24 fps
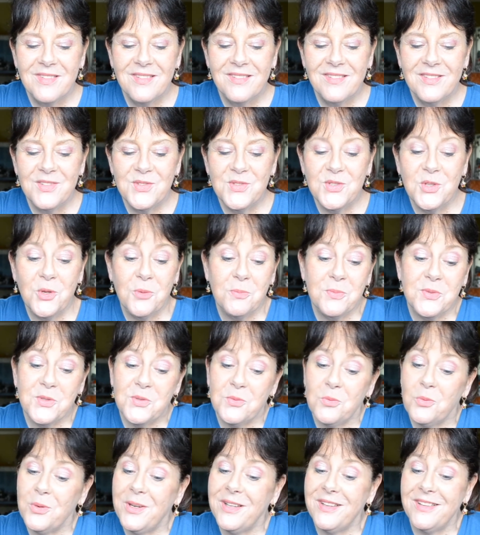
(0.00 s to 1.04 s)
soups
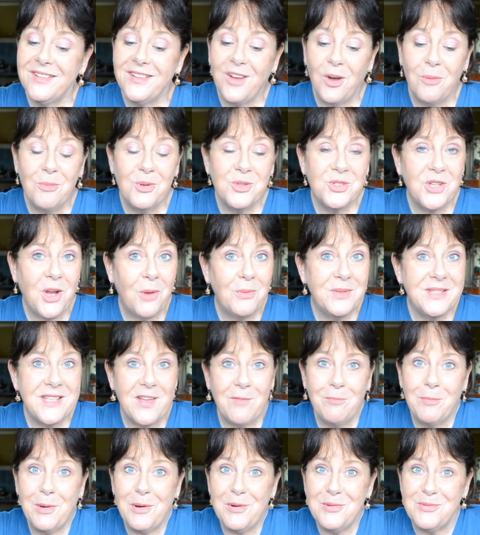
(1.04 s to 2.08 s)
almost always
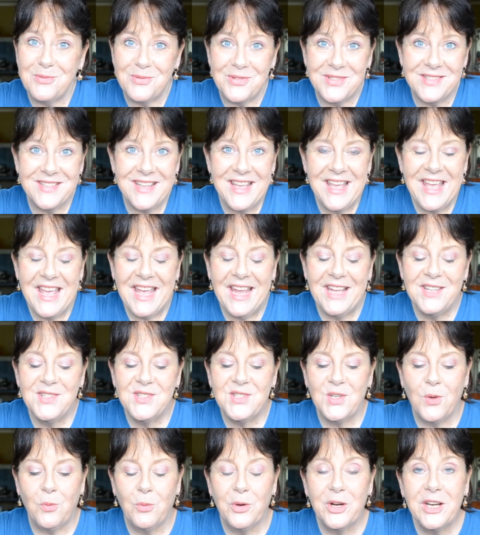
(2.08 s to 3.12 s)
have bones. And
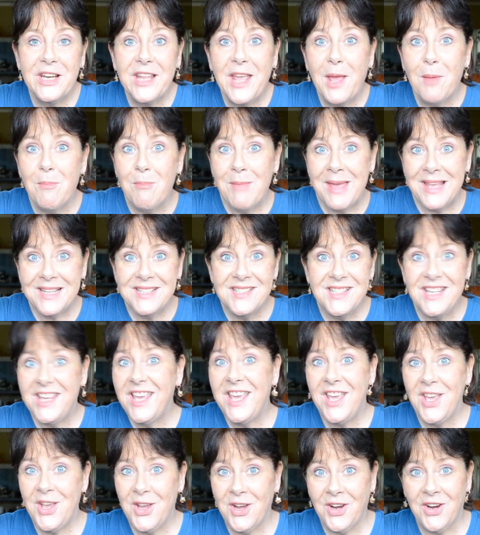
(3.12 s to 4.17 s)
so we're going to get messy
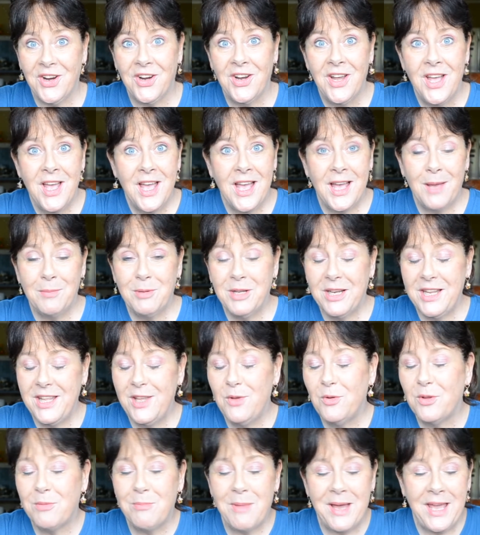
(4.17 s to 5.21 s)
here. I'm going to eat
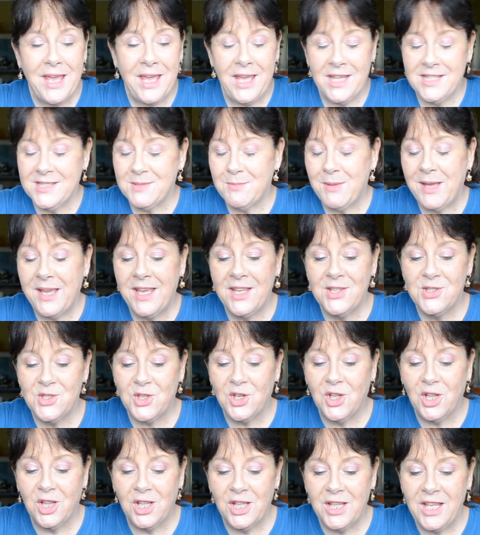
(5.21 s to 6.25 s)
with my hands. My hands are
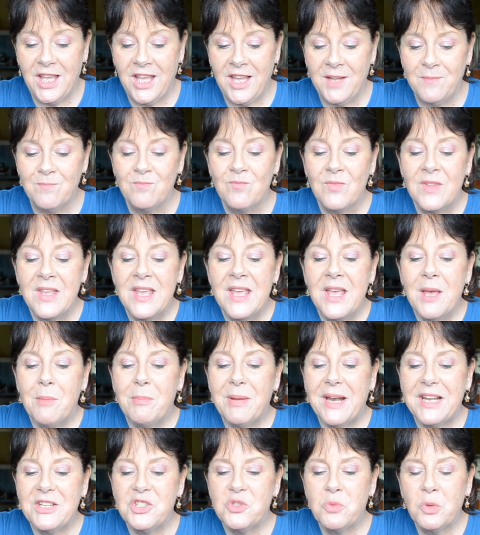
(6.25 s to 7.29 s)
clean. But
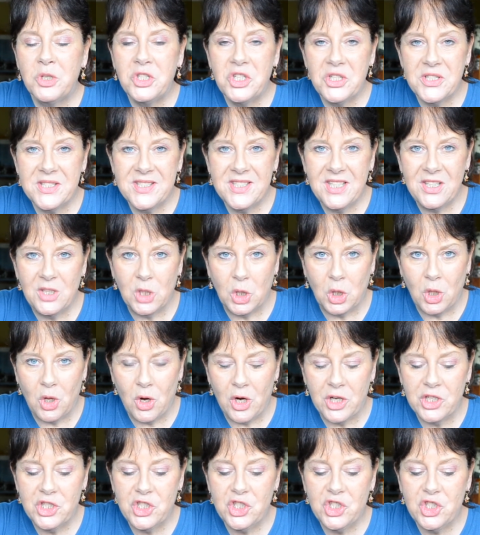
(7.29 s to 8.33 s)
I just want you to see the
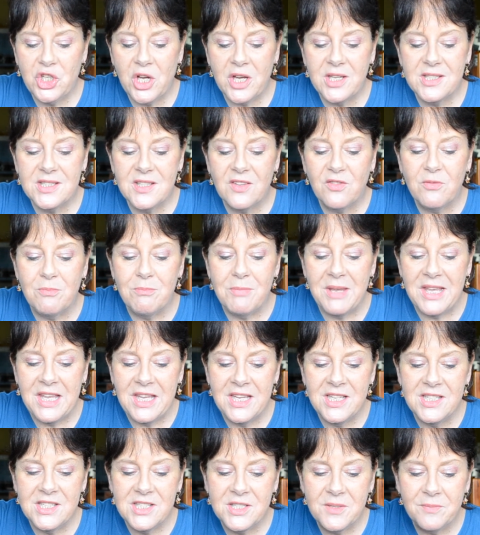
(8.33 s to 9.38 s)
large chunks of
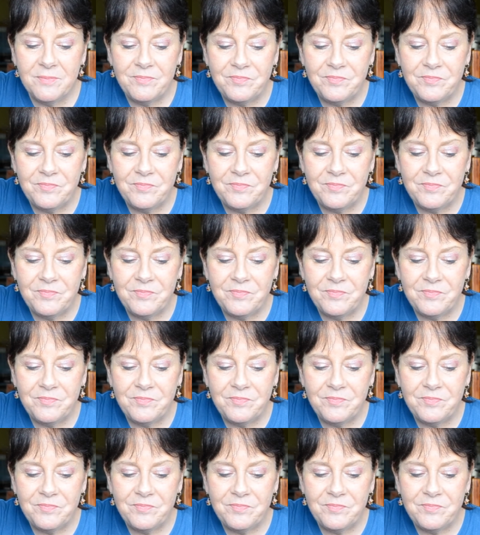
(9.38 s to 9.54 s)
meat.